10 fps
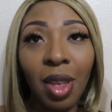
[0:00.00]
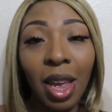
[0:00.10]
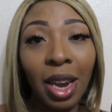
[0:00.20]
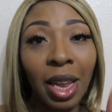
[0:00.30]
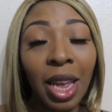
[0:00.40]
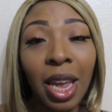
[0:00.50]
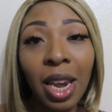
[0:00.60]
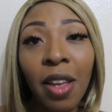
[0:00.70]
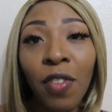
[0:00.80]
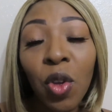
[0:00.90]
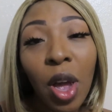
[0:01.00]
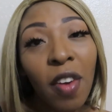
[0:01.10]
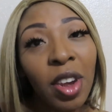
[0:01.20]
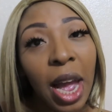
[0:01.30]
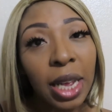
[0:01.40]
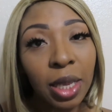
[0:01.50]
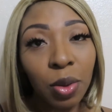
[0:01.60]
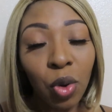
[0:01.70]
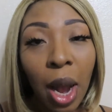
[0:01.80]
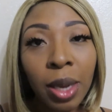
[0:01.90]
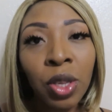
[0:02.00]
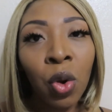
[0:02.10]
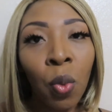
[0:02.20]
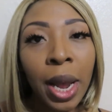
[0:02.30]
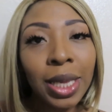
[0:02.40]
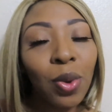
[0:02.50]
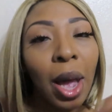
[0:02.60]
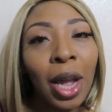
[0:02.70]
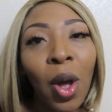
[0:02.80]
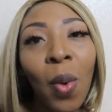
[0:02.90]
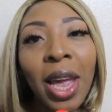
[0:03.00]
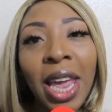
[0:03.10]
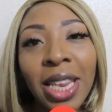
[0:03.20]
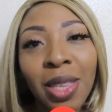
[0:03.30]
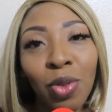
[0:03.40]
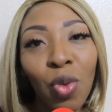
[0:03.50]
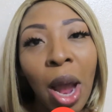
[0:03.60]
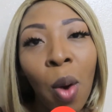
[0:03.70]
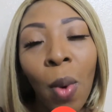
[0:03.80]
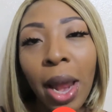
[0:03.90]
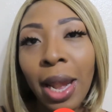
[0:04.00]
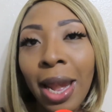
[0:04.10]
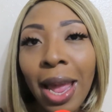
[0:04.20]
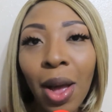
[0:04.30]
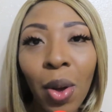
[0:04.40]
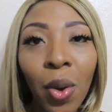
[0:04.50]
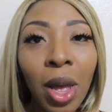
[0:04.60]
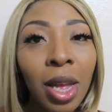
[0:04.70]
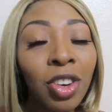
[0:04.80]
And again, if you have not subscribed to the Race Squad, go ahead and subscribe right now.